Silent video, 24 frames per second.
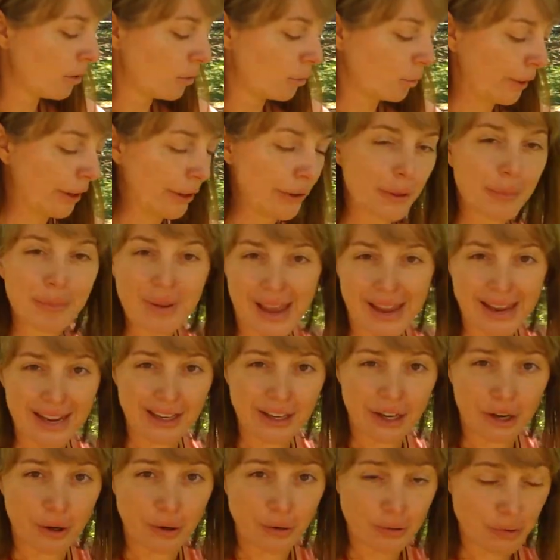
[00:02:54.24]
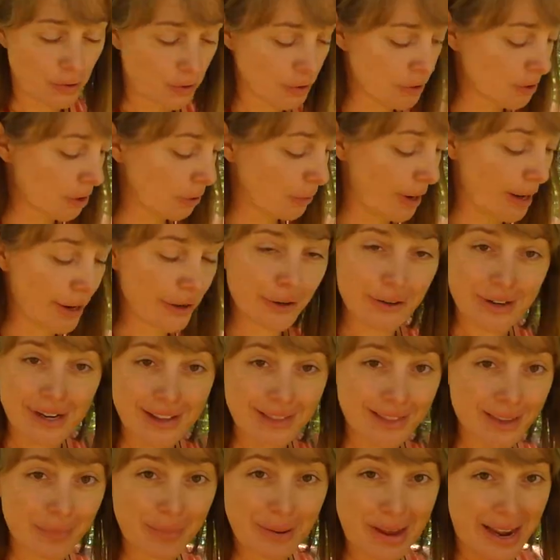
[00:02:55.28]
where the paint goes. So
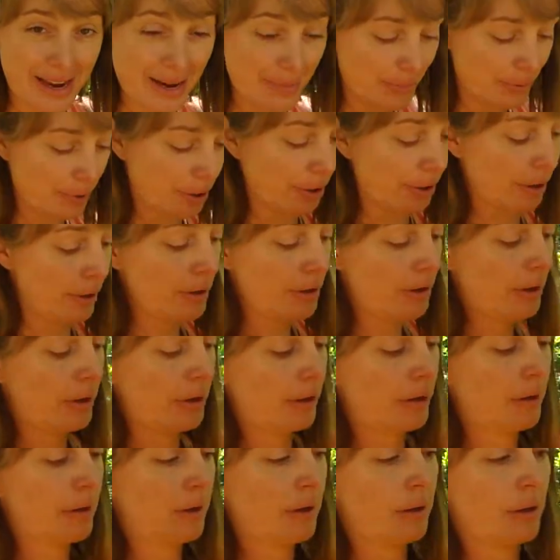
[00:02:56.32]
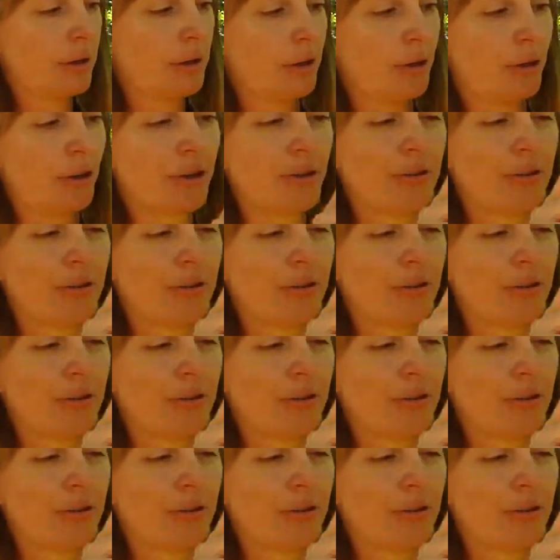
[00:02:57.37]
underneath the paper, you're